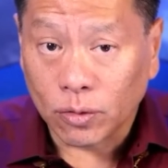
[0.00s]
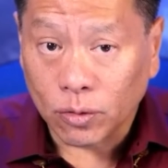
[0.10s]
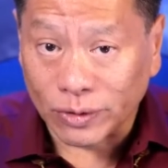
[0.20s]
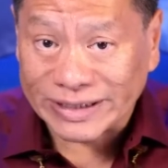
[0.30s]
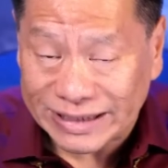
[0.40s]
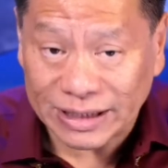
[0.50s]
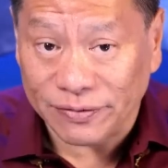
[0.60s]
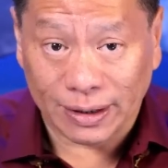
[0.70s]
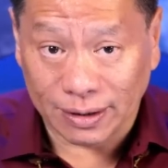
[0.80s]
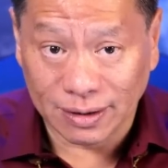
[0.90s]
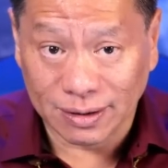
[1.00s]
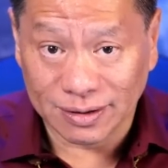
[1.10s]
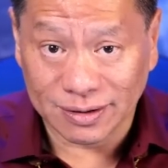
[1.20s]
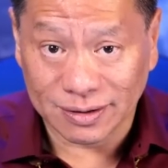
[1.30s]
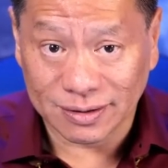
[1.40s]
Receiving.
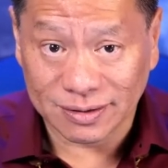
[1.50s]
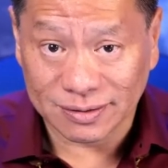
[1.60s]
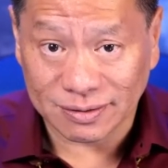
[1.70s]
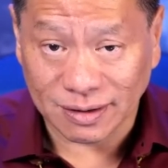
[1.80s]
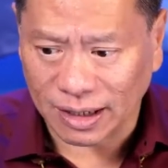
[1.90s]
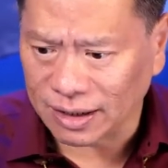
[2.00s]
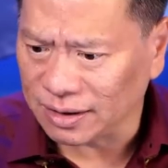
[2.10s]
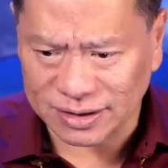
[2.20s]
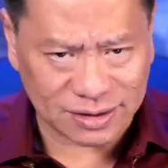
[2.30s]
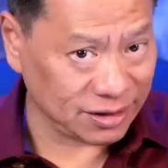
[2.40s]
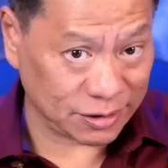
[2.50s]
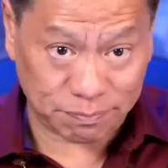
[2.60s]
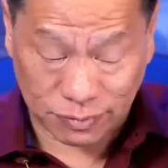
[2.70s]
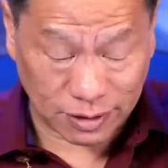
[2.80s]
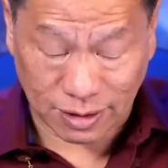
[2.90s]
I heard this this
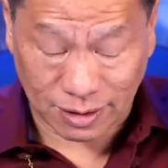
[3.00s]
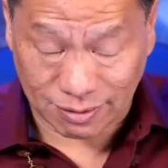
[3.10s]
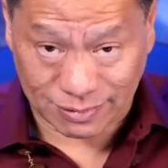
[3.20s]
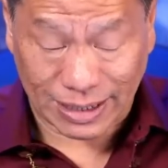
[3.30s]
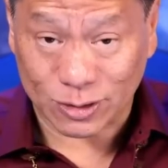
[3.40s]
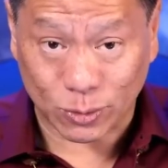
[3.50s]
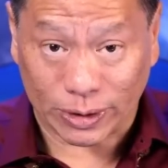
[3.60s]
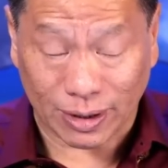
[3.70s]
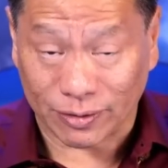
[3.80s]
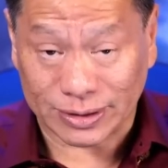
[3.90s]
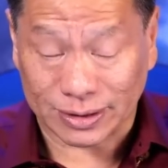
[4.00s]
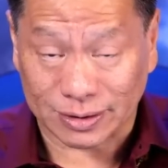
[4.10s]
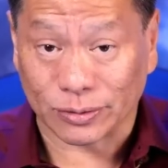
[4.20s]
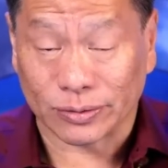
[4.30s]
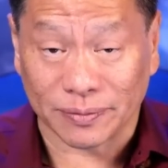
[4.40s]
uh, last week when I was at
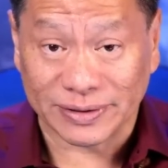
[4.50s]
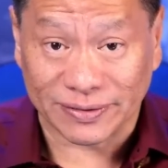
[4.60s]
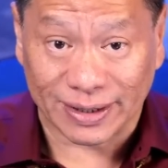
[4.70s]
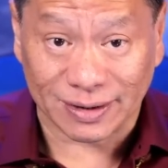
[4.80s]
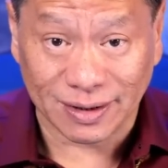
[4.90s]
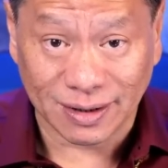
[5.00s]
Tony Robbins event.